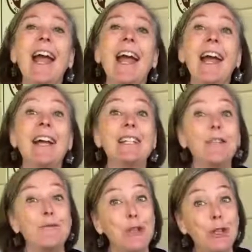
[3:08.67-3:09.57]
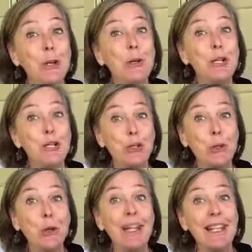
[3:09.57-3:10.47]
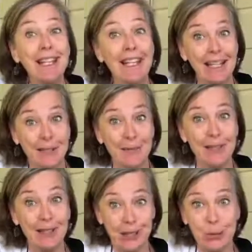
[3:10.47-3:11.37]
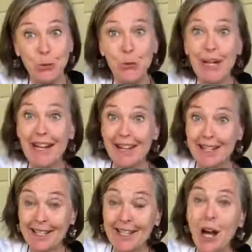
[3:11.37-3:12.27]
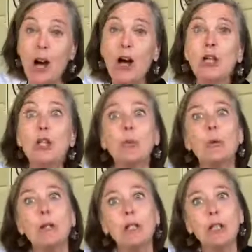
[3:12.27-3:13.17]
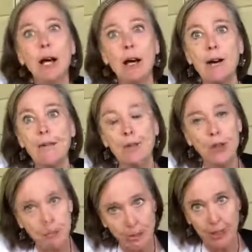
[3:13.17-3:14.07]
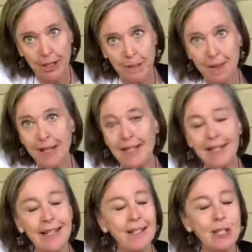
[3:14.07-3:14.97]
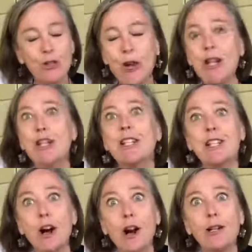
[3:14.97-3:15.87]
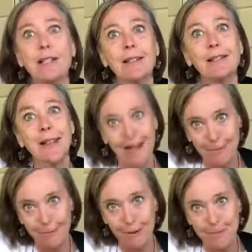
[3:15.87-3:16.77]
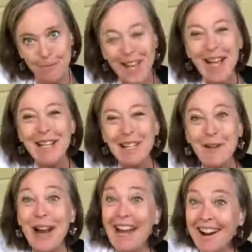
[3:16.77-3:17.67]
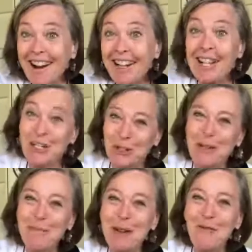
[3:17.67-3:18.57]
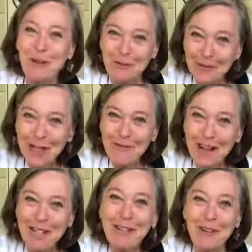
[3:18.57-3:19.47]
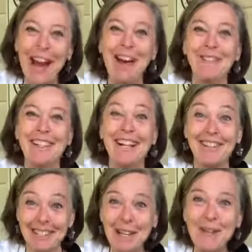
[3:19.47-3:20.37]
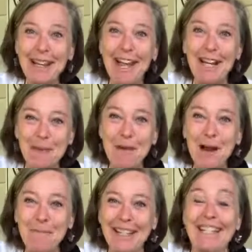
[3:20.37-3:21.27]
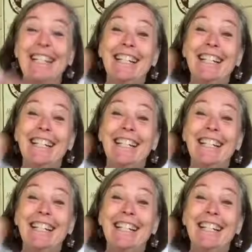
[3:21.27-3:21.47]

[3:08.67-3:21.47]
And if you enjoyed the story in the song, you will love the book because the illustrations are delightful. So hang on and join me for a really fun craft, and I'll see you again in a moment.